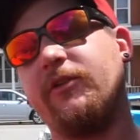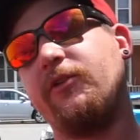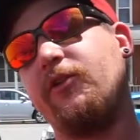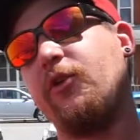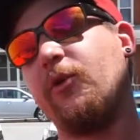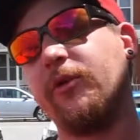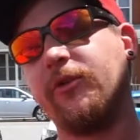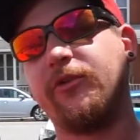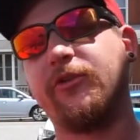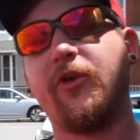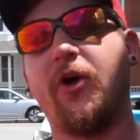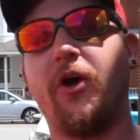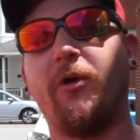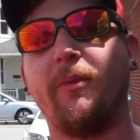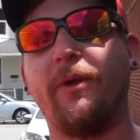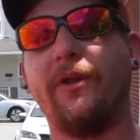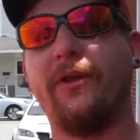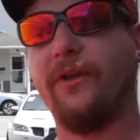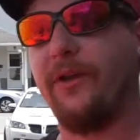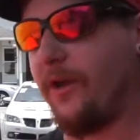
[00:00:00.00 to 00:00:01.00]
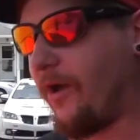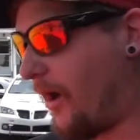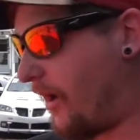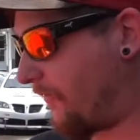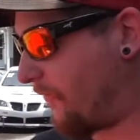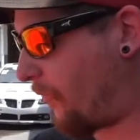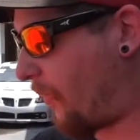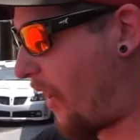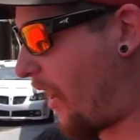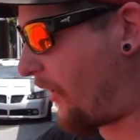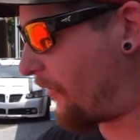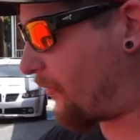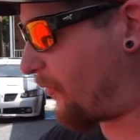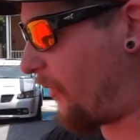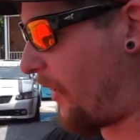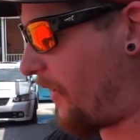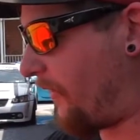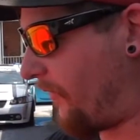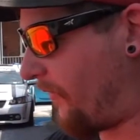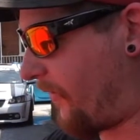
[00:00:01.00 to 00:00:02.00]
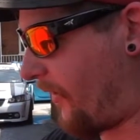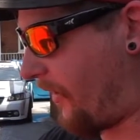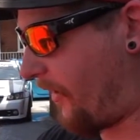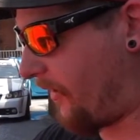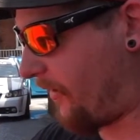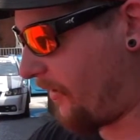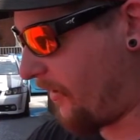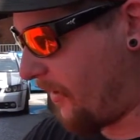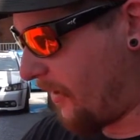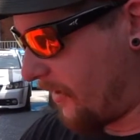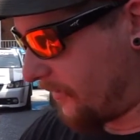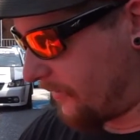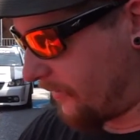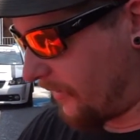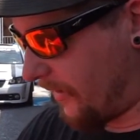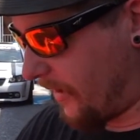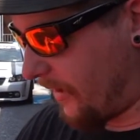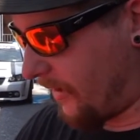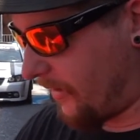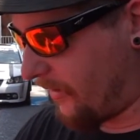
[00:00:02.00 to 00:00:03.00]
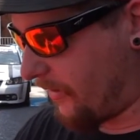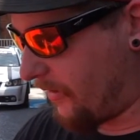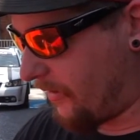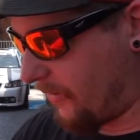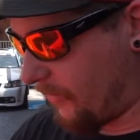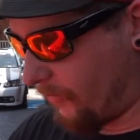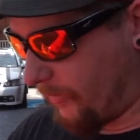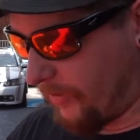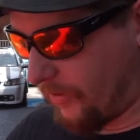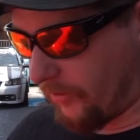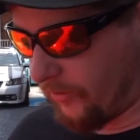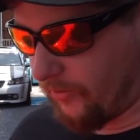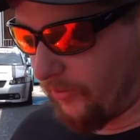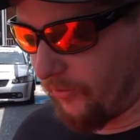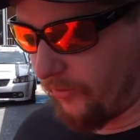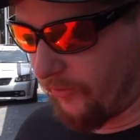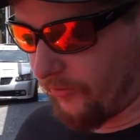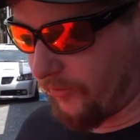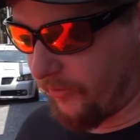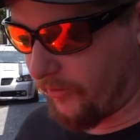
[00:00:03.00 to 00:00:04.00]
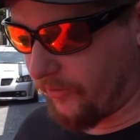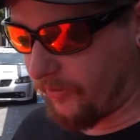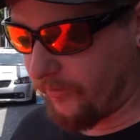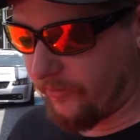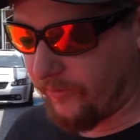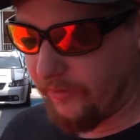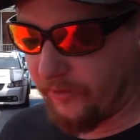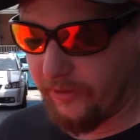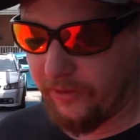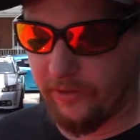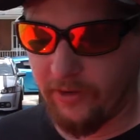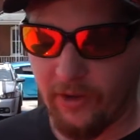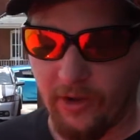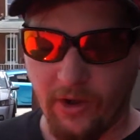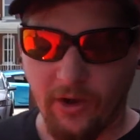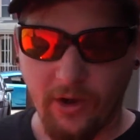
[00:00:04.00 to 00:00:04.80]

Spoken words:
new installment of Wash Wednesday. Today we are using the,